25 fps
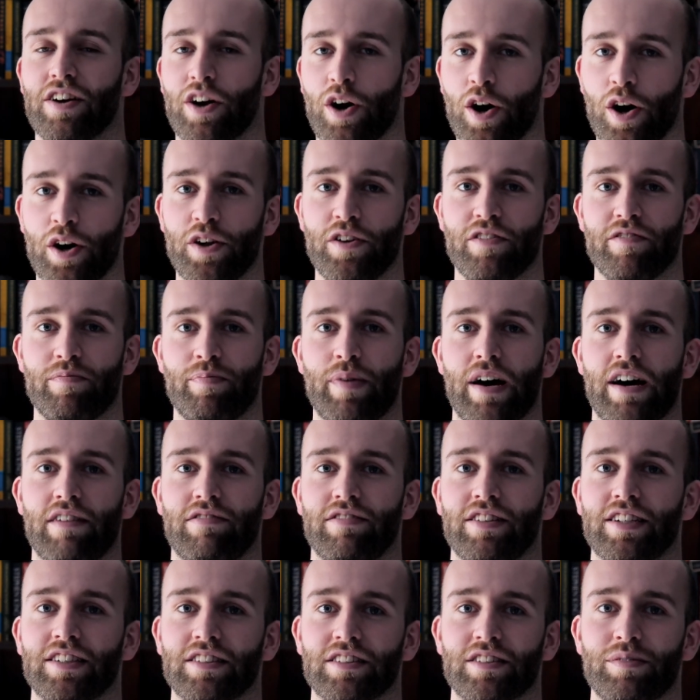kind of
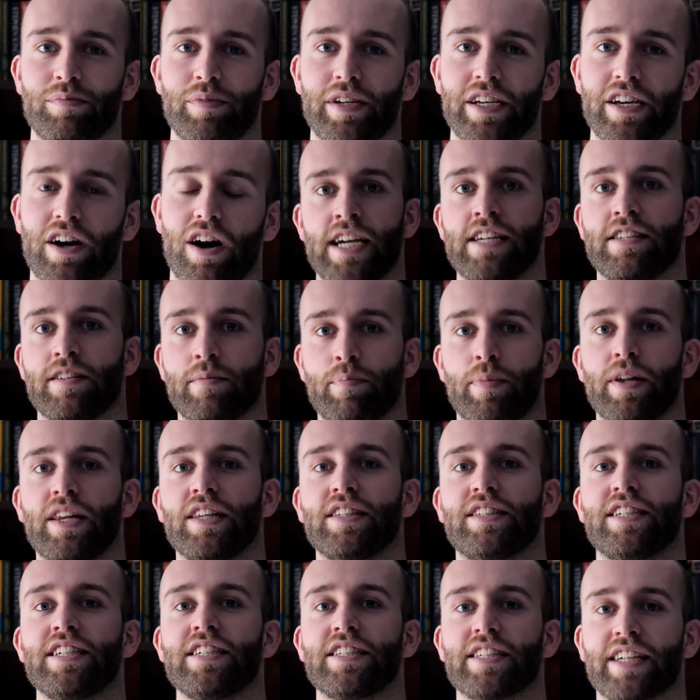baffling to me. His
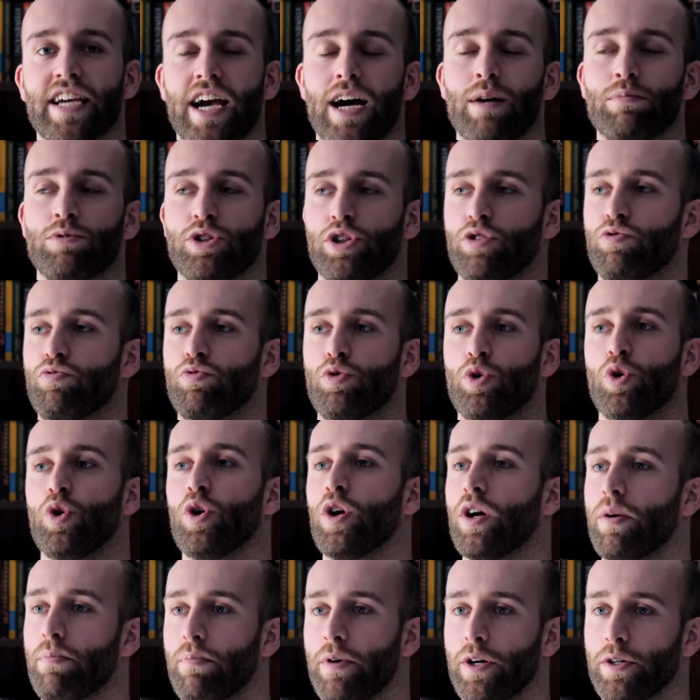ability to capture
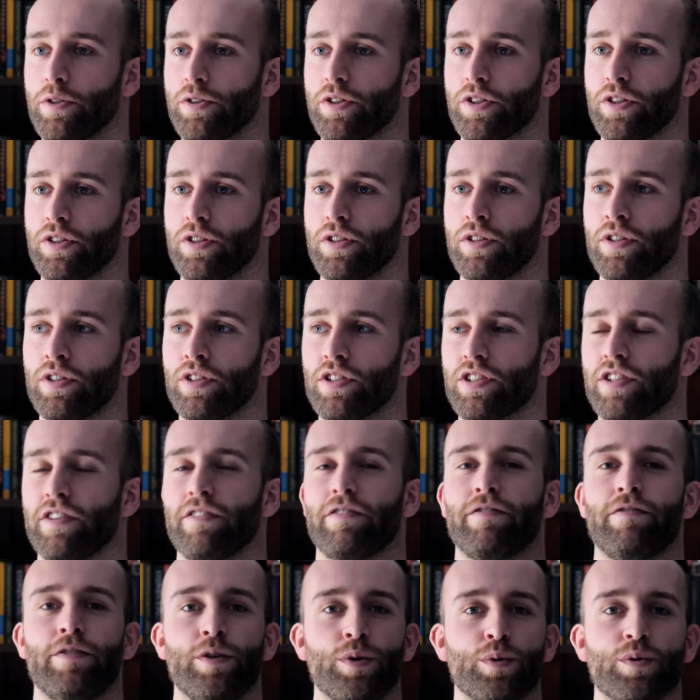raw emotion, to
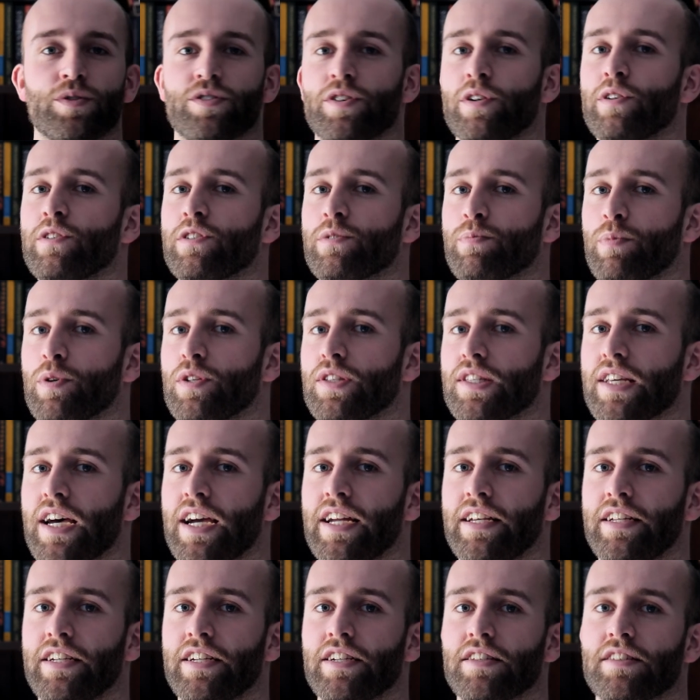feel so
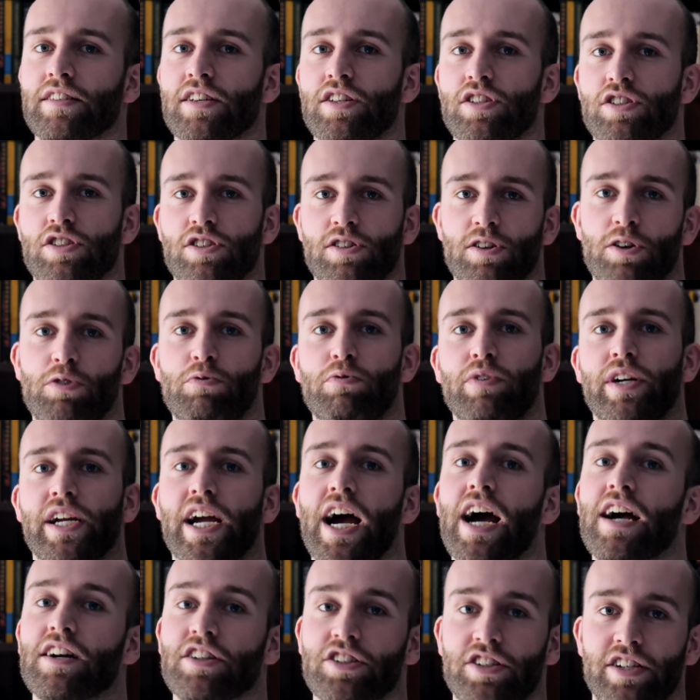spontaneous and so
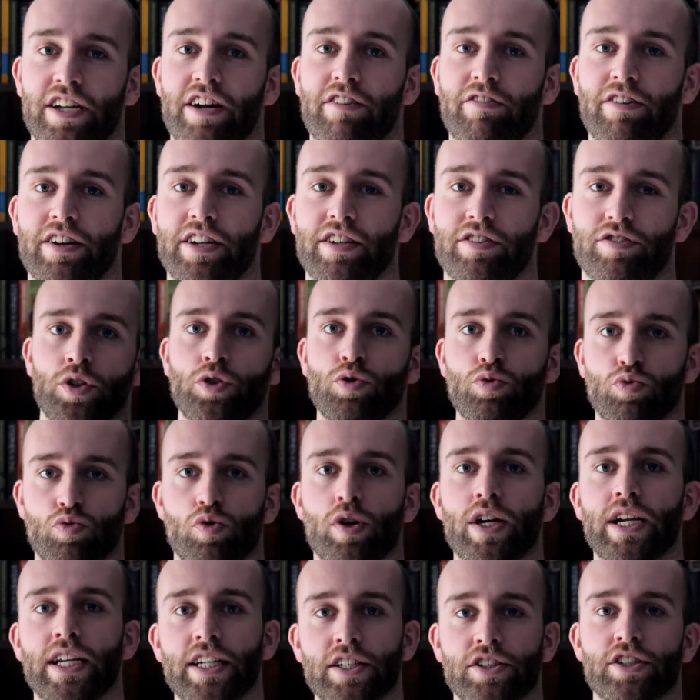reactionary, you
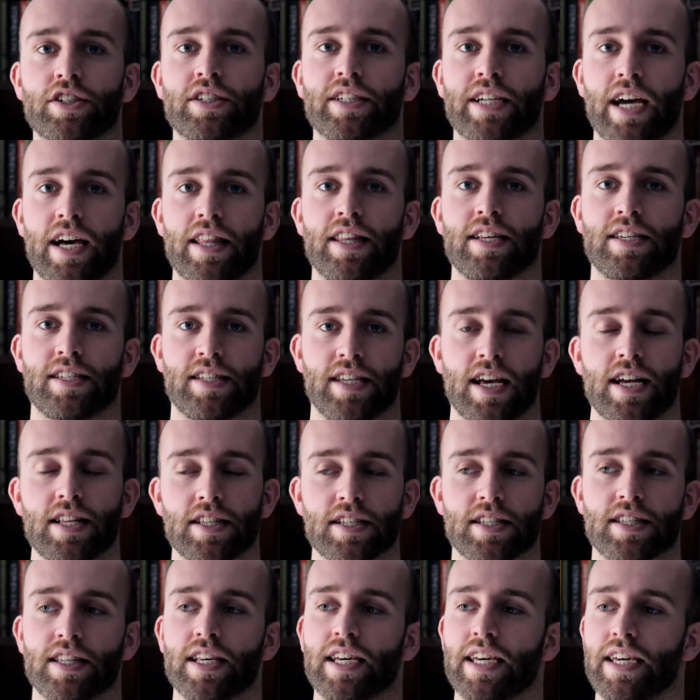really just get the
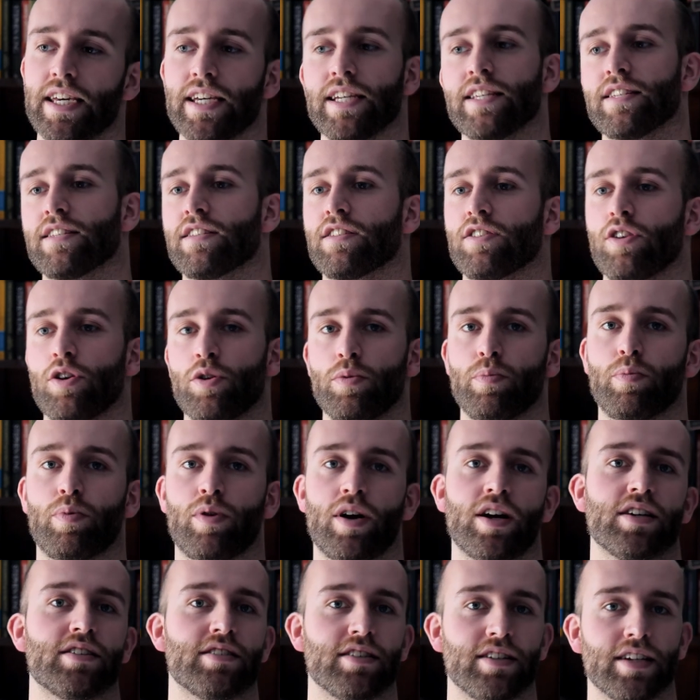sense that he is so
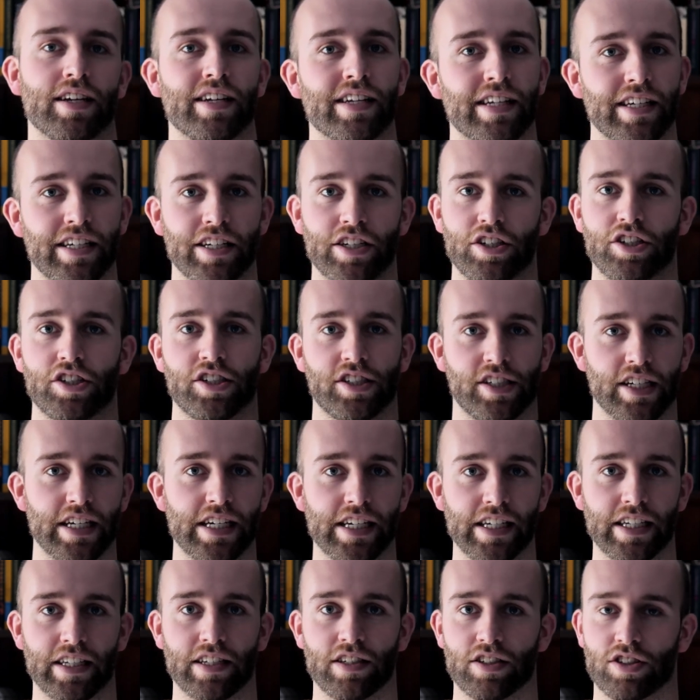present in each
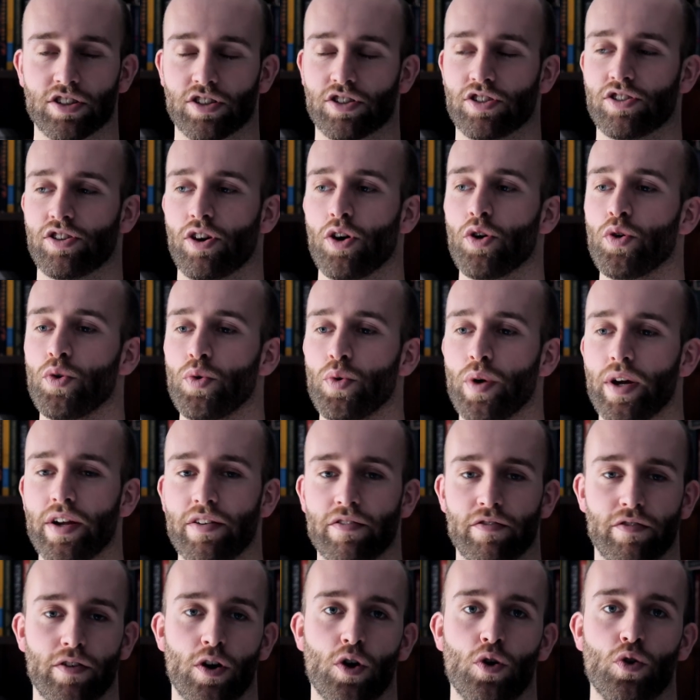scene, so
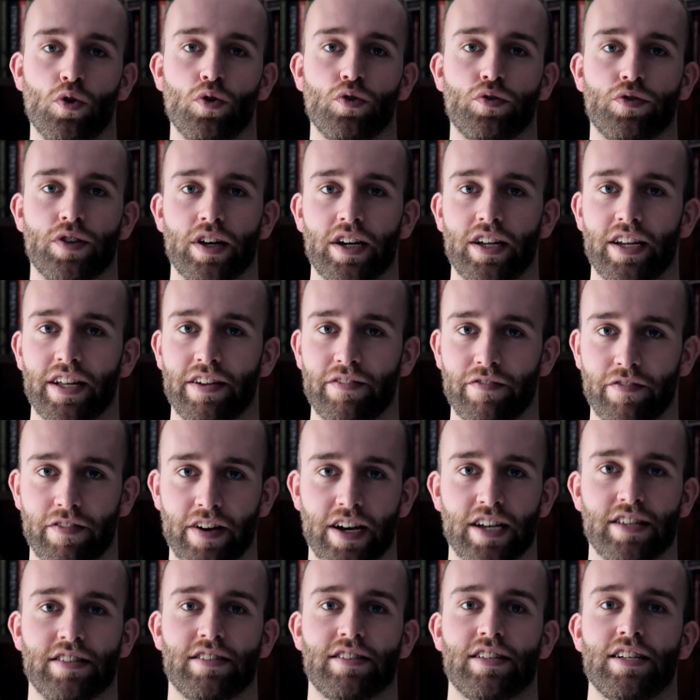involved and
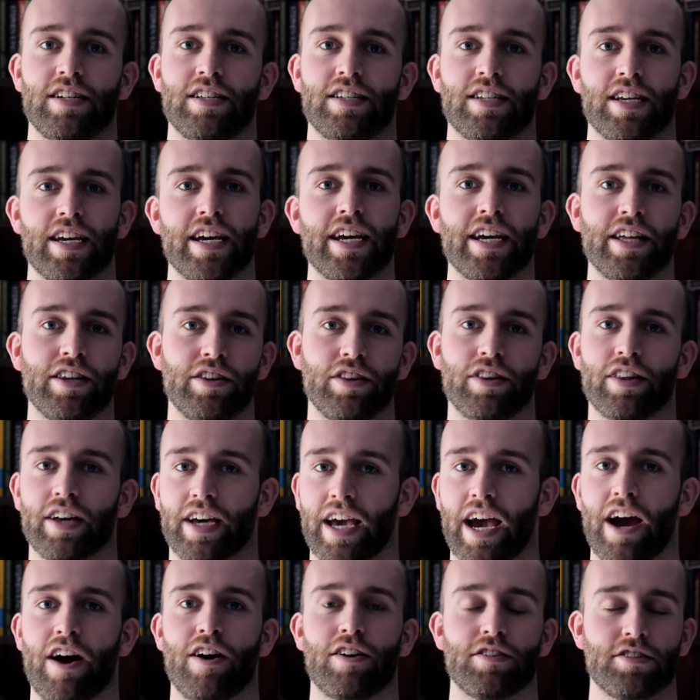invested in the
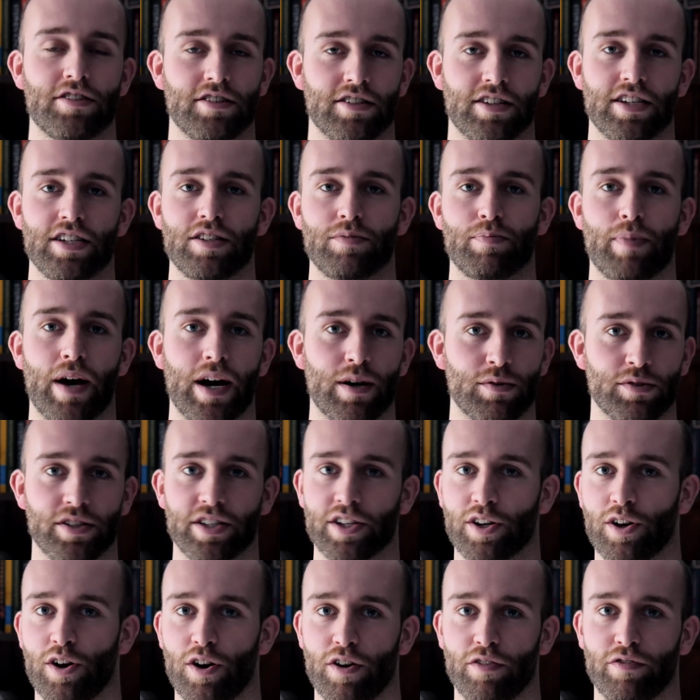characters he's
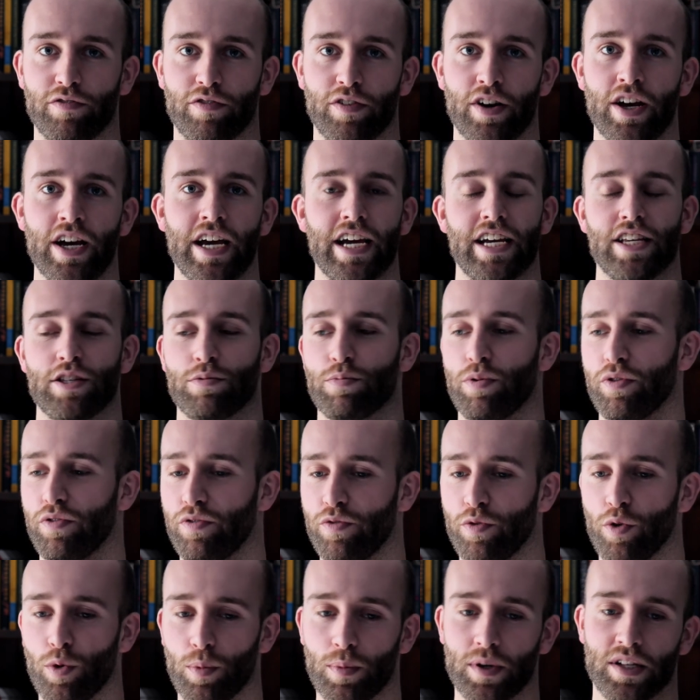bouncing off. His
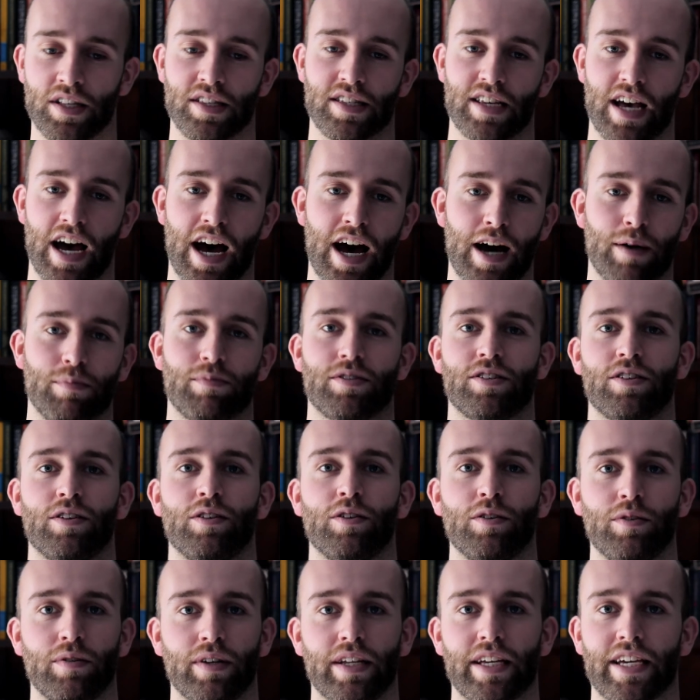performance
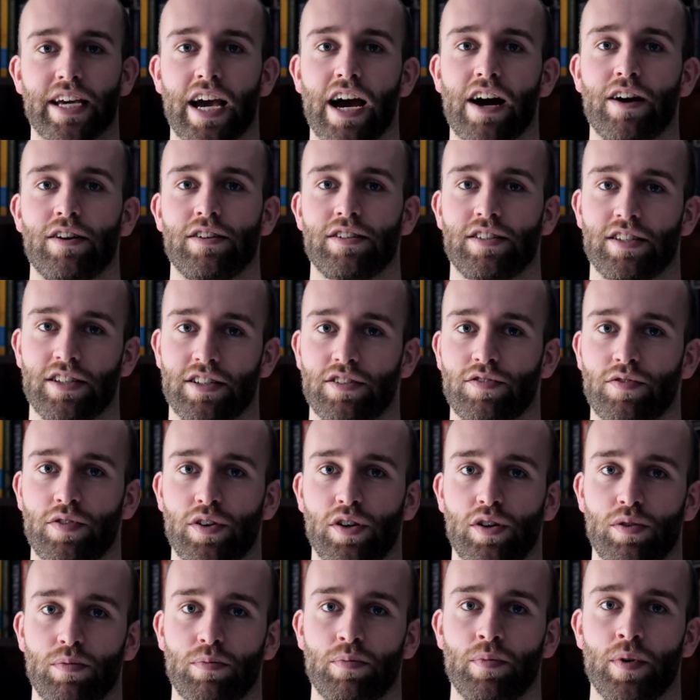absolutely carries this
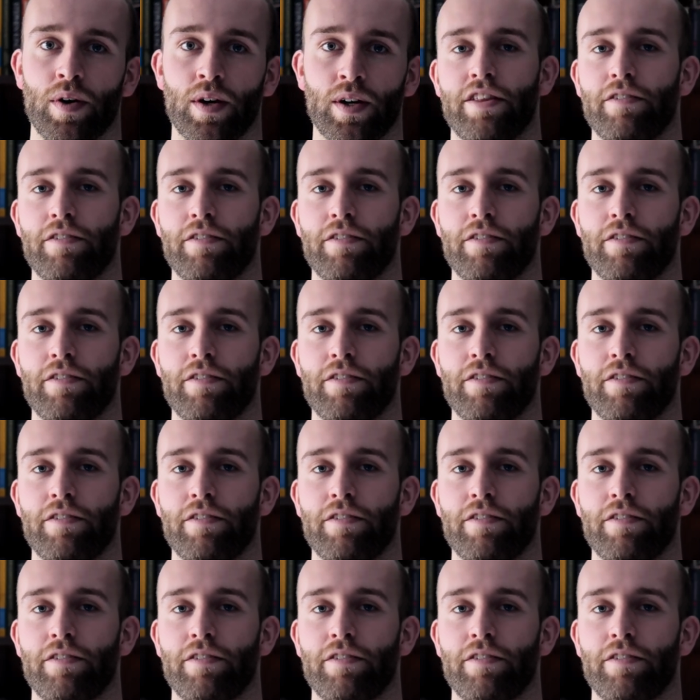film.